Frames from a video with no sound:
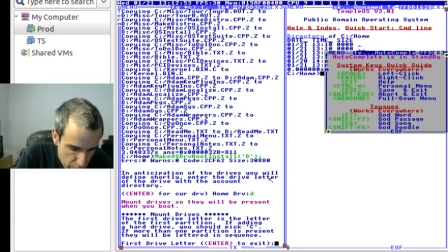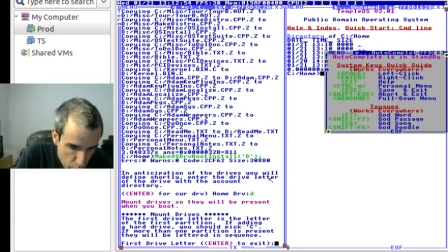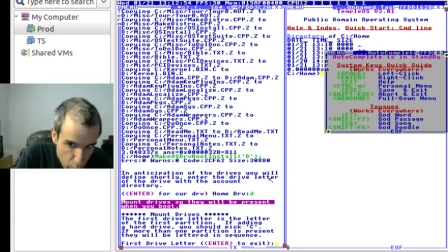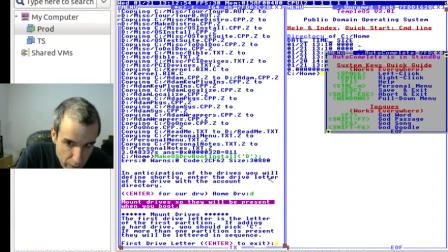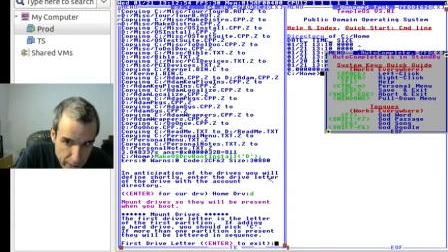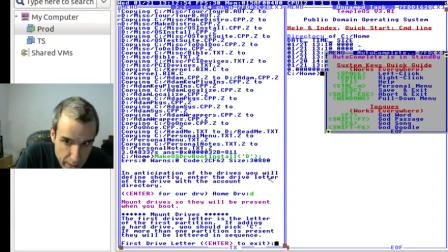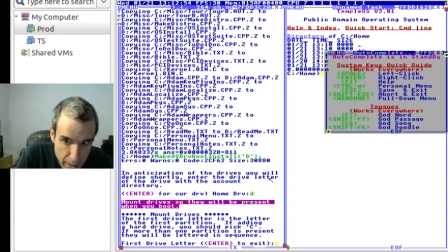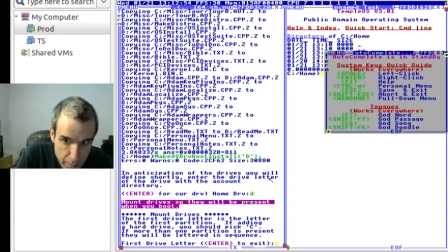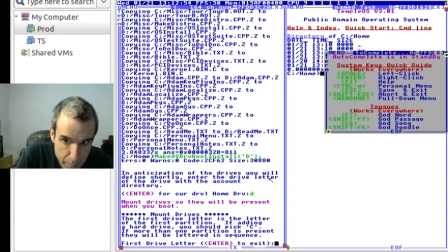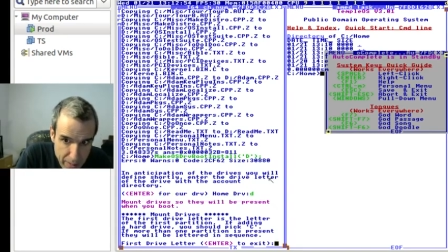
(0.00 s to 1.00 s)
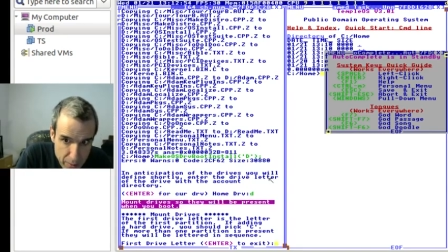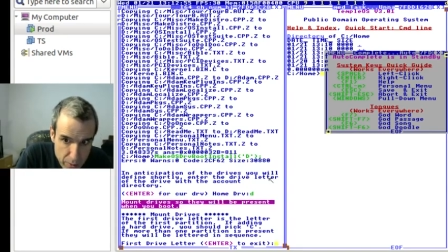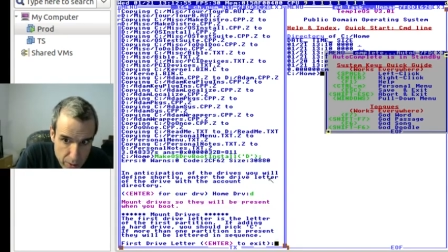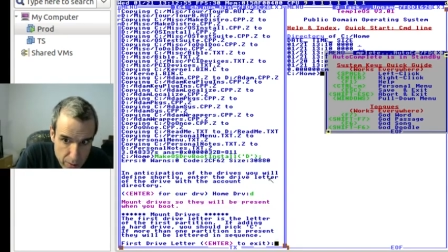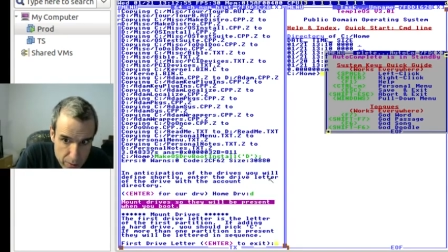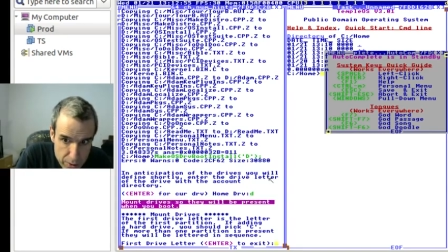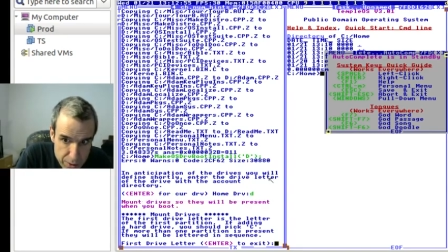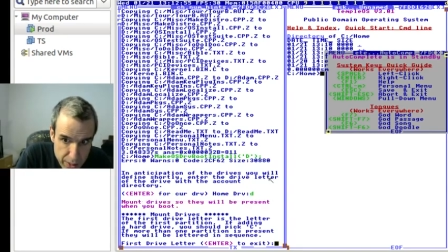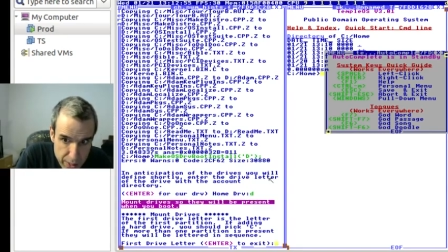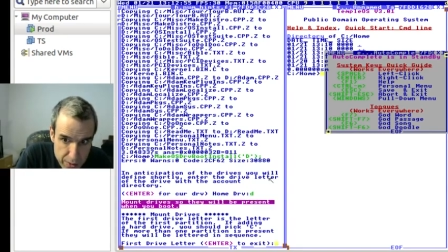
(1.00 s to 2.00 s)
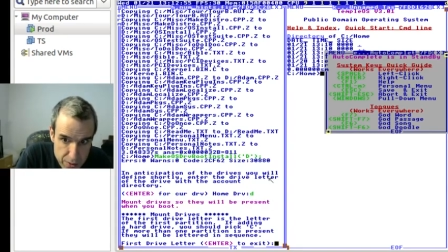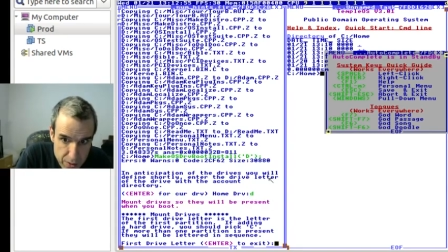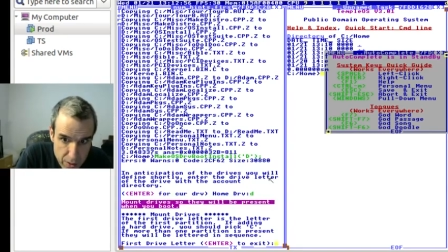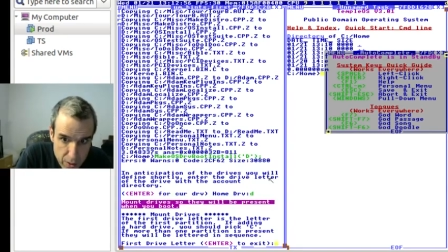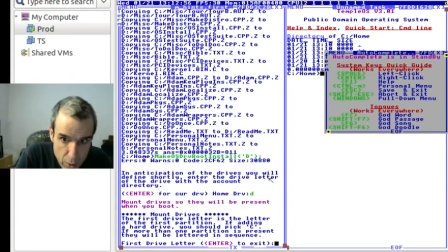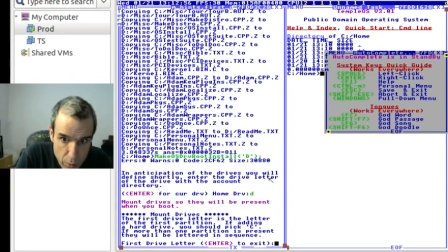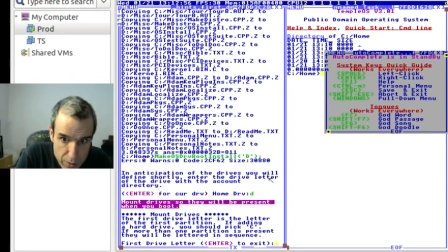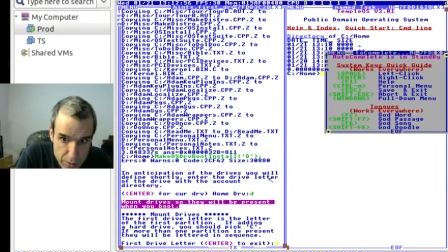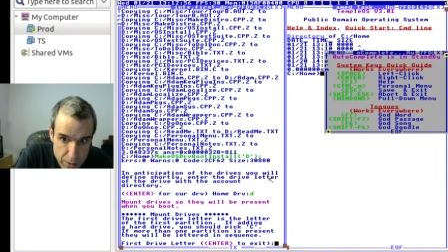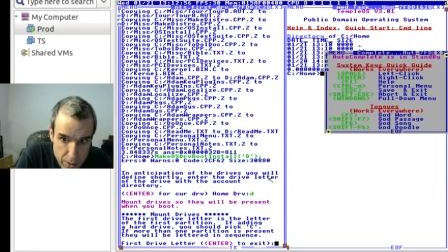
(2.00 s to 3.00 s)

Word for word: we mount C is the lowest